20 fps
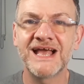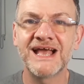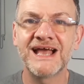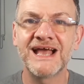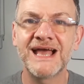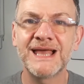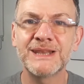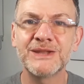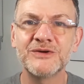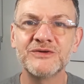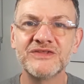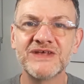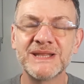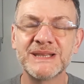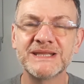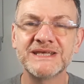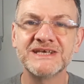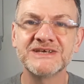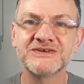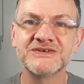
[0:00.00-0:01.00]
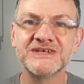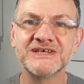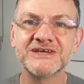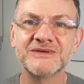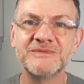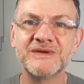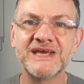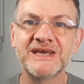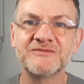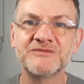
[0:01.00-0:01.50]
Hello there, Lee
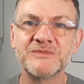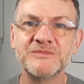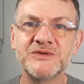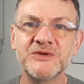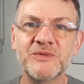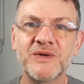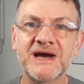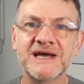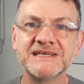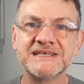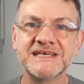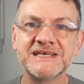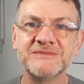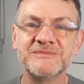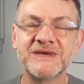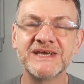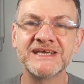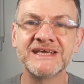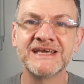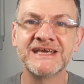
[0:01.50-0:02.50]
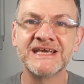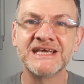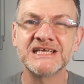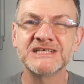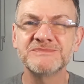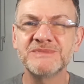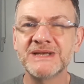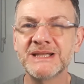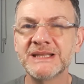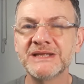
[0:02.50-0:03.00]
Cunningham here from UID Me. It's
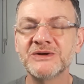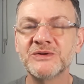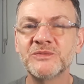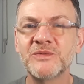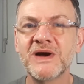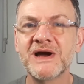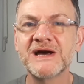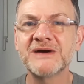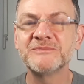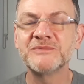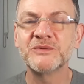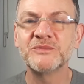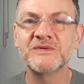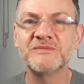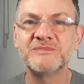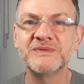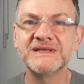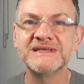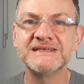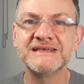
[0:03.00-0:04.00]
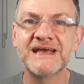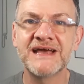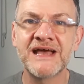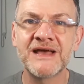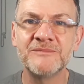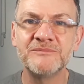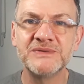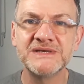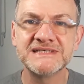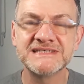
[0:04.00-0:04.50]
been a little while, but we've been
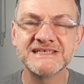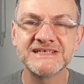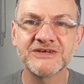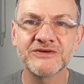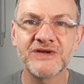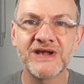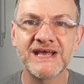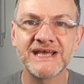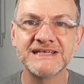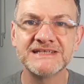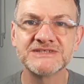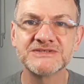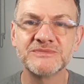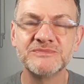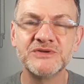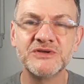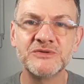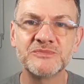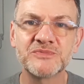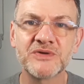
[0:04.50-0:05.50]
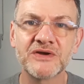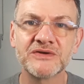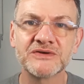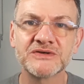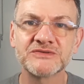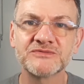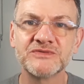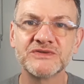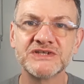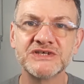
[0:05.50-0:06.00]
busy creating some new
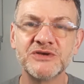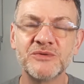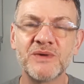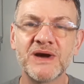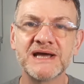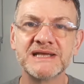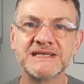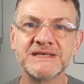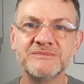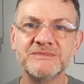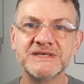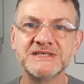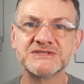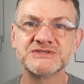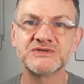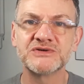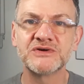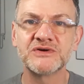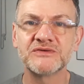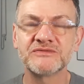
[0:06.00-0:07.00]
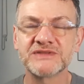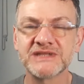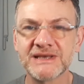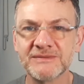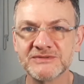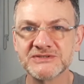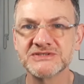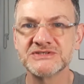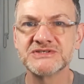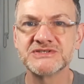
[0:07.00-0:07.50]
products for the UID Me store, for the
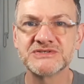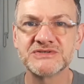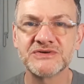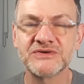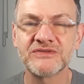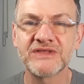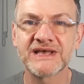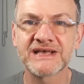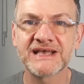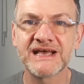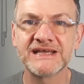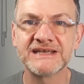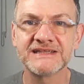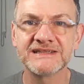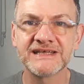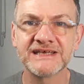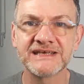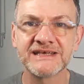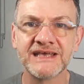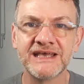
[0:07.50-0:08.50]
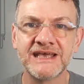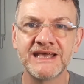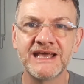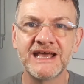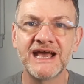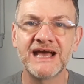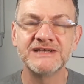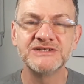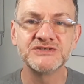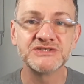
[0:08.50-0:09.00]
Amazon store, that kind of thing.
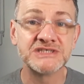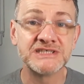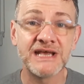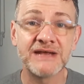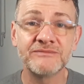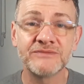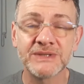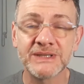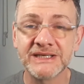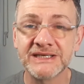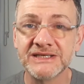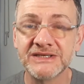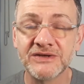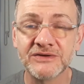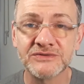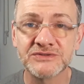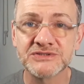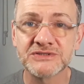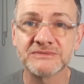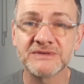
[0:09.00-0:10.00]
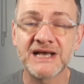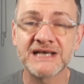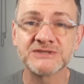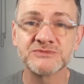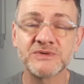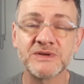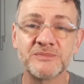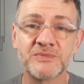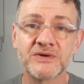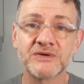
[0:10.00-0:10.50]
And just generally, so as
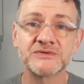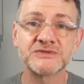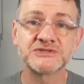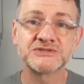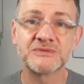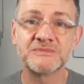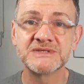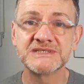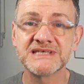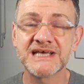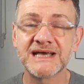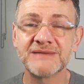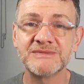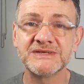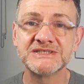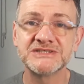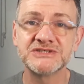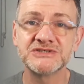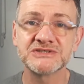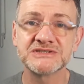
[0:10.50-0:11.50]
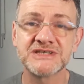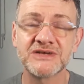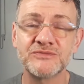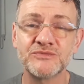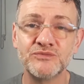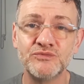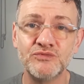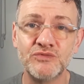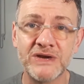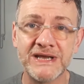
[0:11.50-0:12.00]
we approach summertime, it's just a
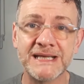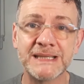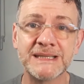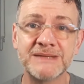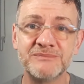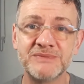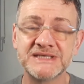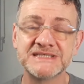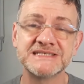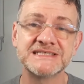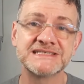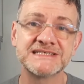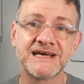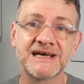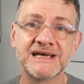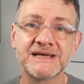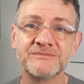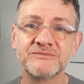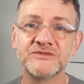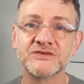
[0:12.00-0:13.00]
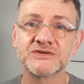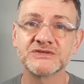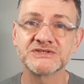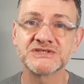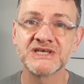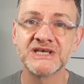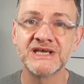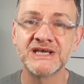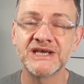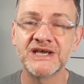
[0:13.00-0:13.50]
really busy time for us
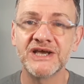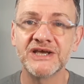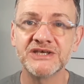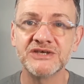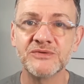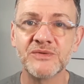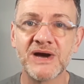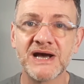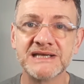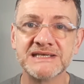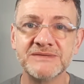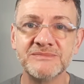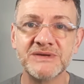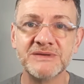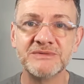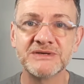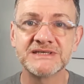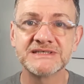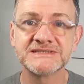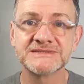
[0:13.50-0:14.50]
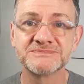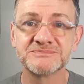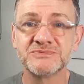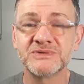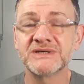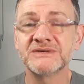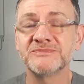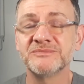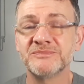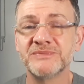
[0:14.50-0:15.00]
at UID Me because,
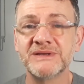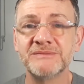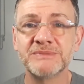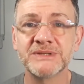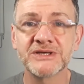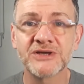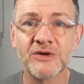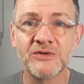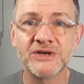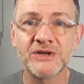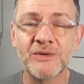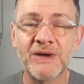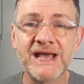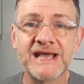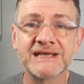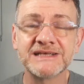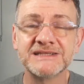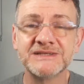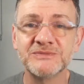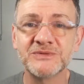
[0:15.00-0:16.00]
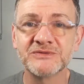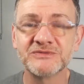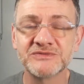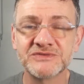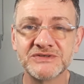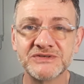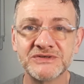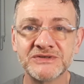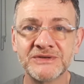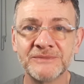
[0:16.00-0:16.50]
well, people are going away and they want
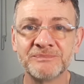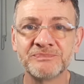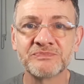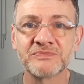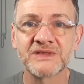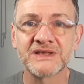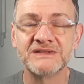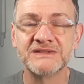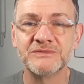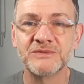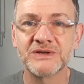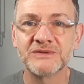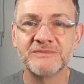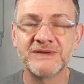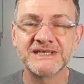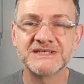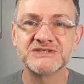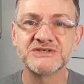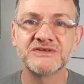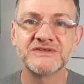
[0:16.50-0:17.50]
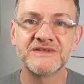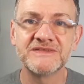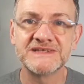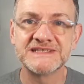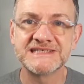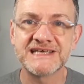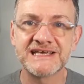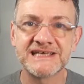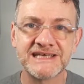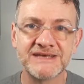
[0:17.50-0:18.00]
to make sure that they're
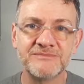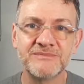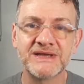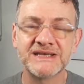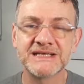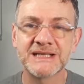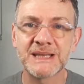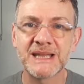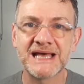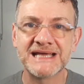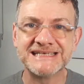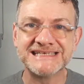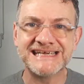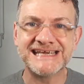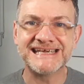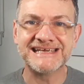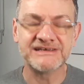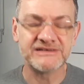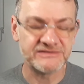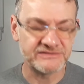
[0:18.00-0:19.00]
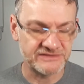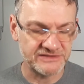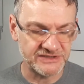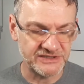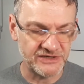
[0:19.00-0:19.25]
taking medical ID and,